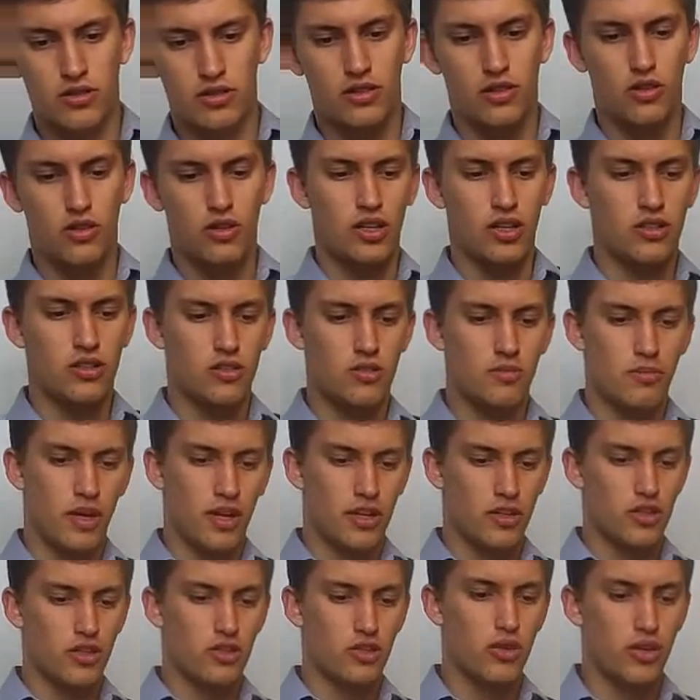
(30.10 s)
you need to make
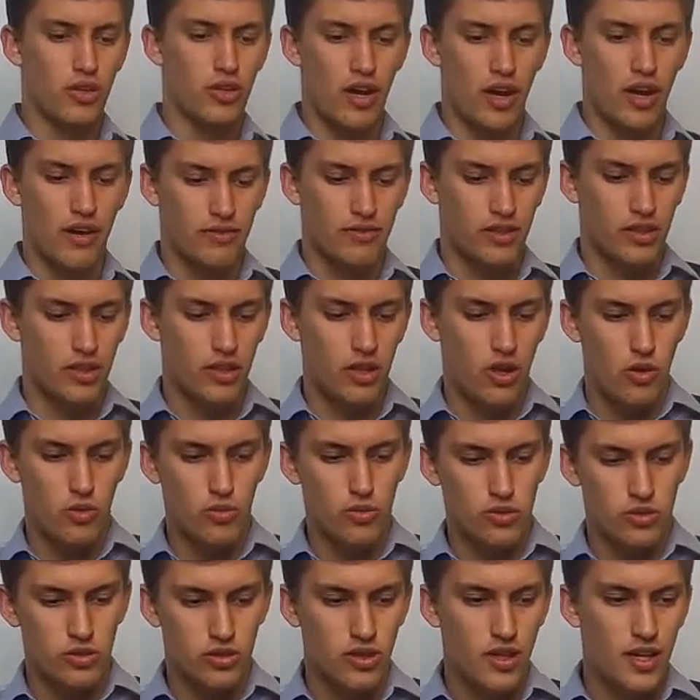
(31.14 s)
sure you have
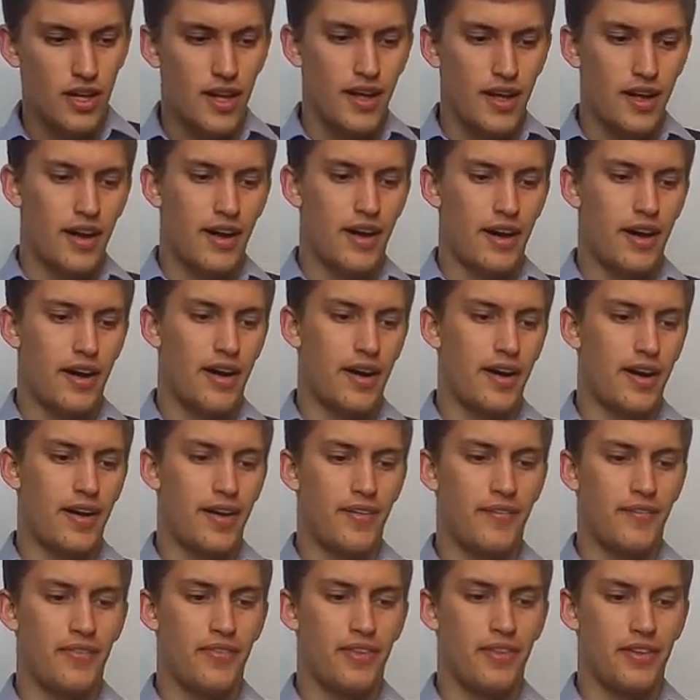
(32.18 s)
cloned
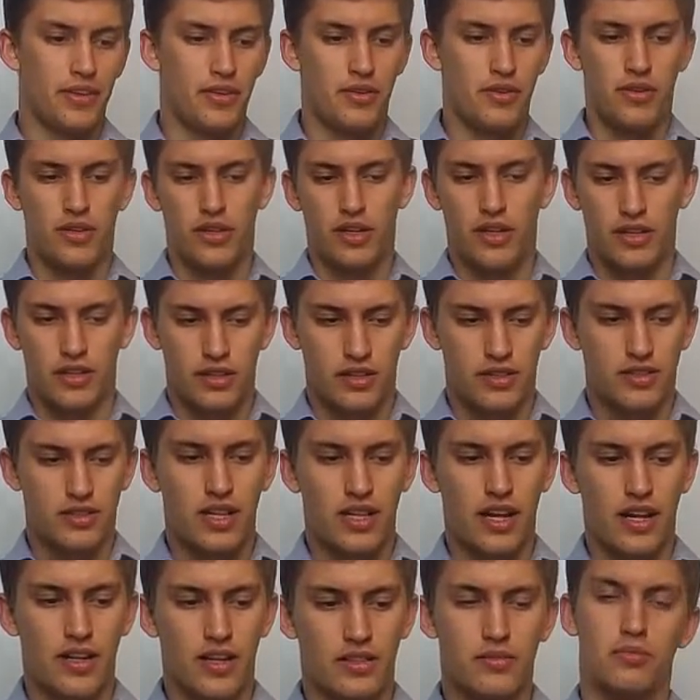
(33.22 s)
and
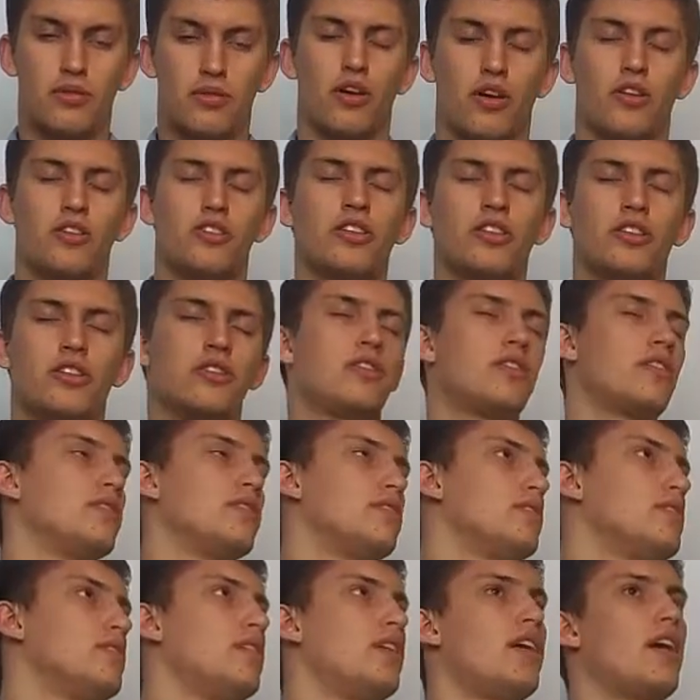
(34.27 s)
installed the project. You can
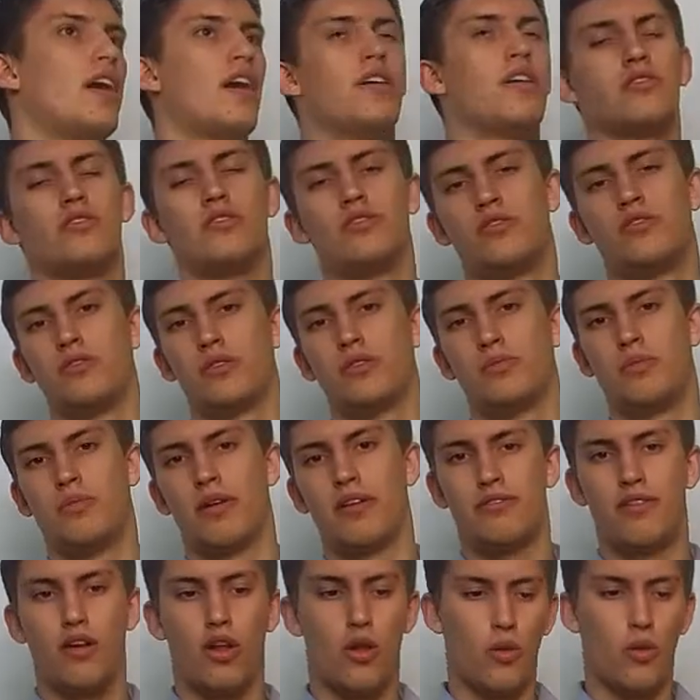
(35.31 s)
see how to do it by
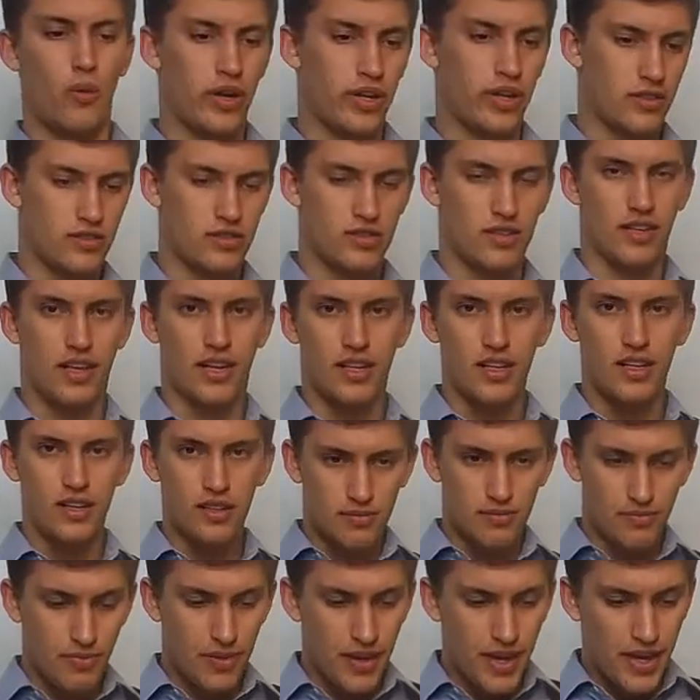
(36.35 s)
following this link.
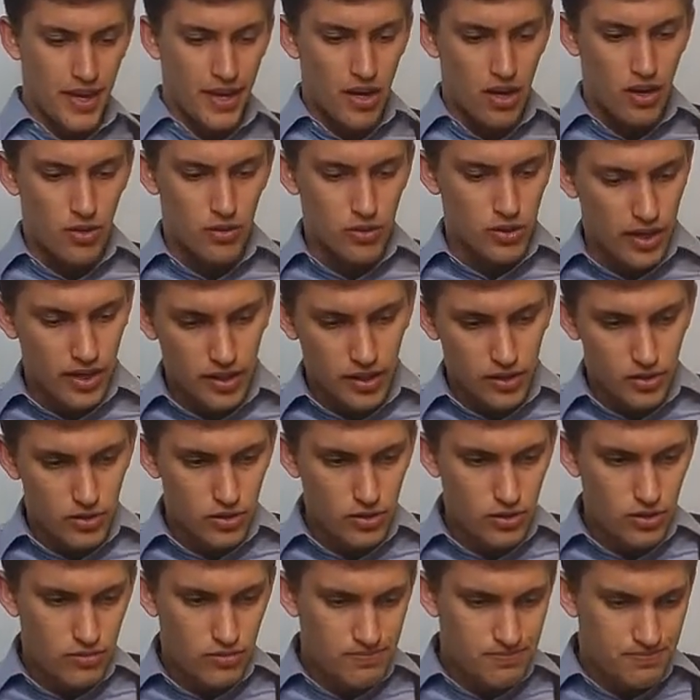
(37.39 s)
Okay,
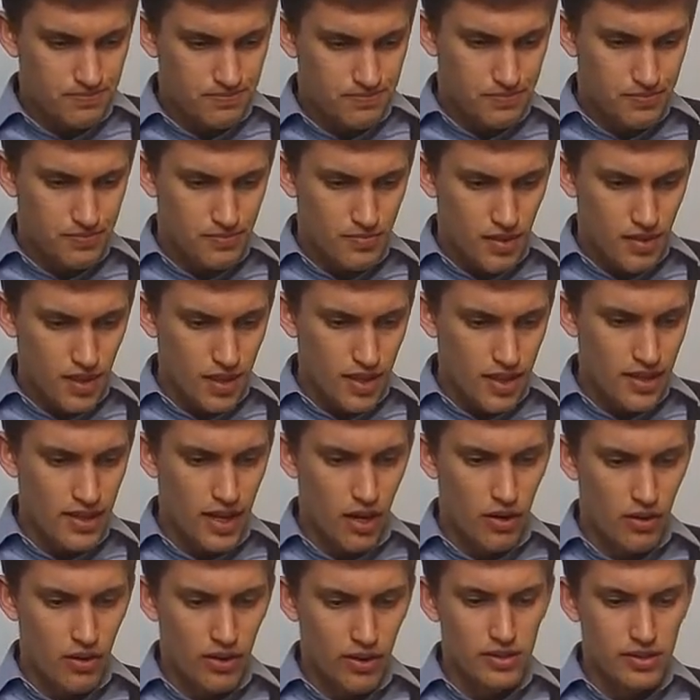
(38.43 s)
good.
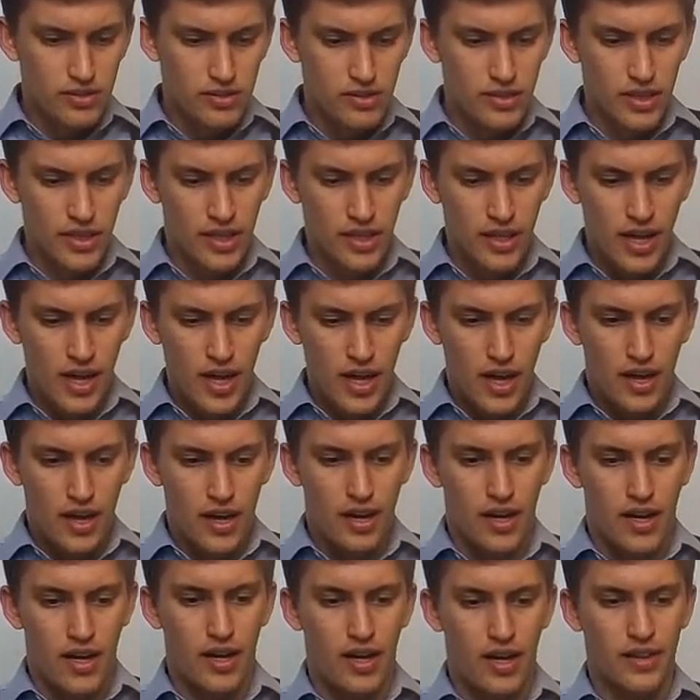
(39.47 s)
Now let's see
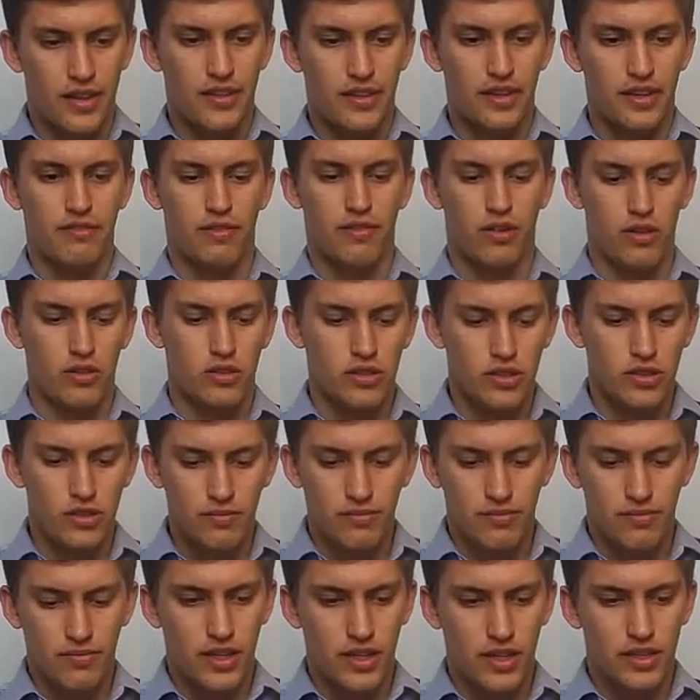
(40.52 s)
the folder.
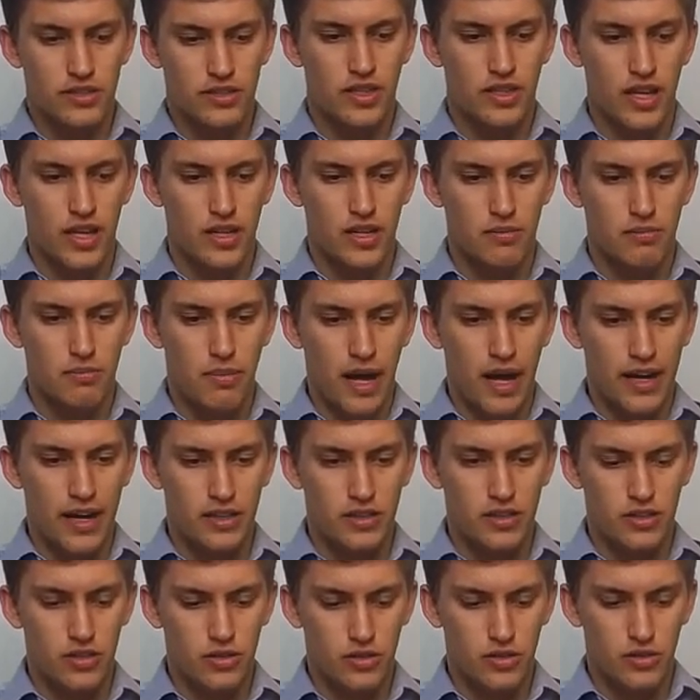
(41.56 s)
Let's get back
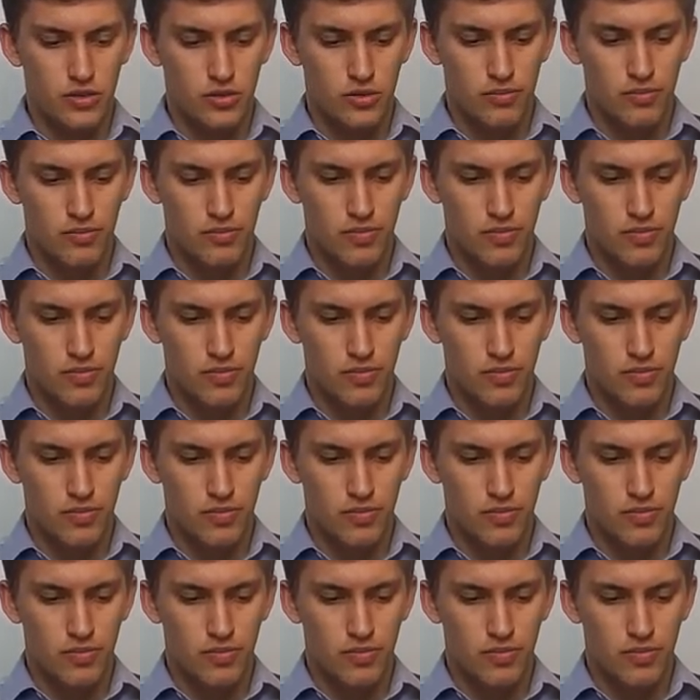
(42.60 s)
to